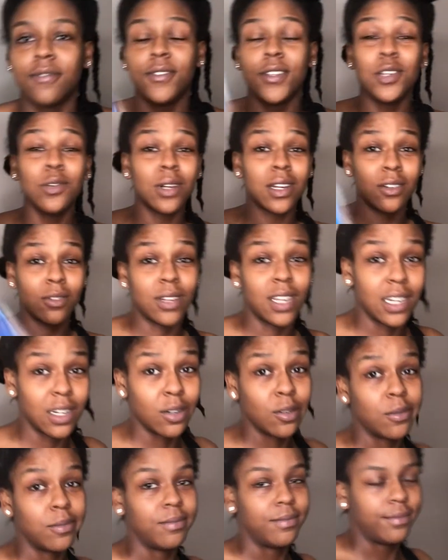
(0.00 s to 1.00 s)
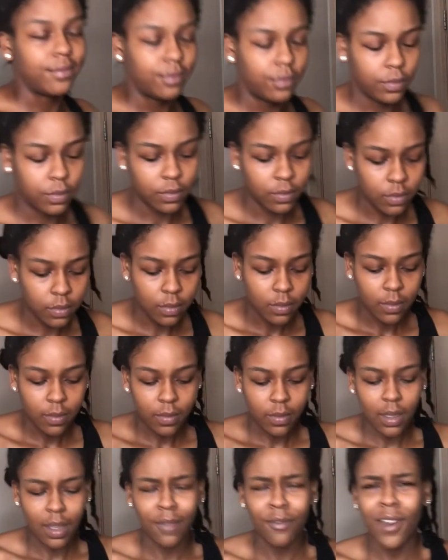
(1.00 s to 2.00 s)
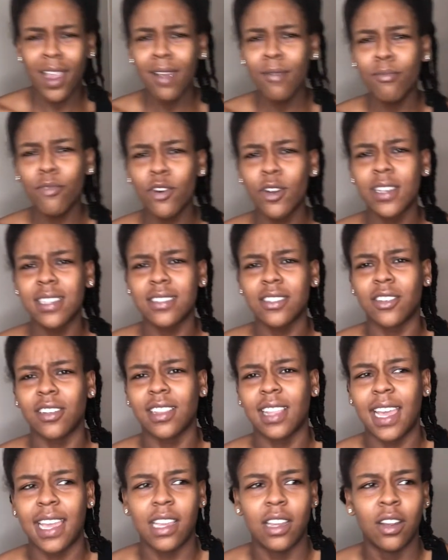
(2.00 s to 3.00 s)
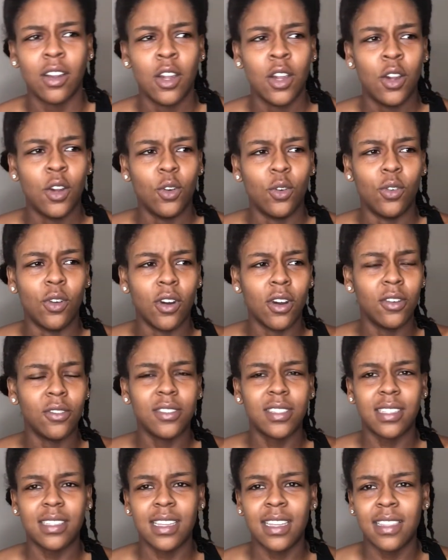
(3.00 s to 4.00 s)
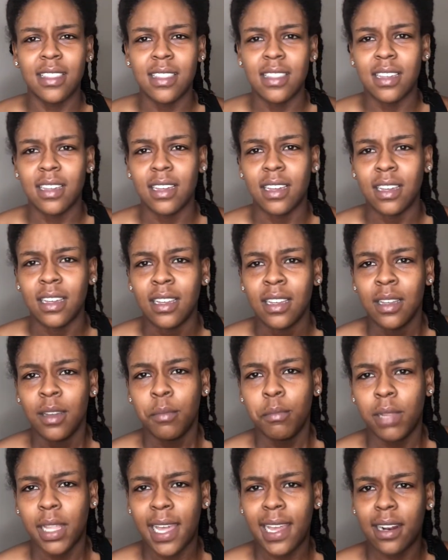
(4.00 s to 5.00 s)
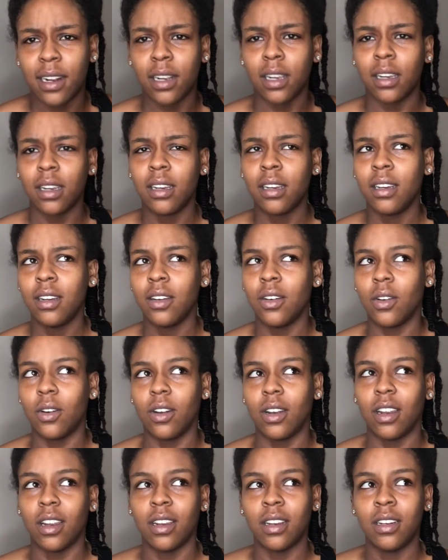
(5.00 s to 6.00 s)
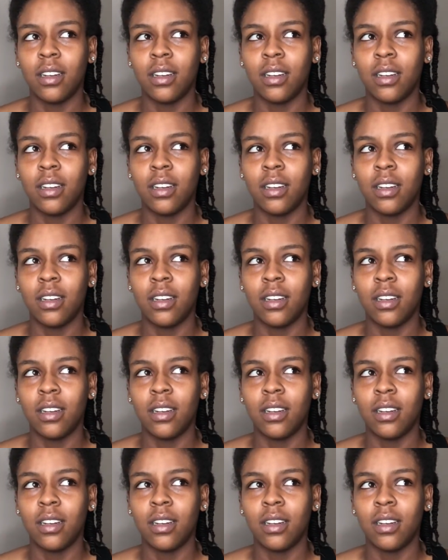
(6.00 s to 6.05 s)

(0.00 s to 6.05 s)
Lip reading: you don't know, fibroids are like growths in the bladder or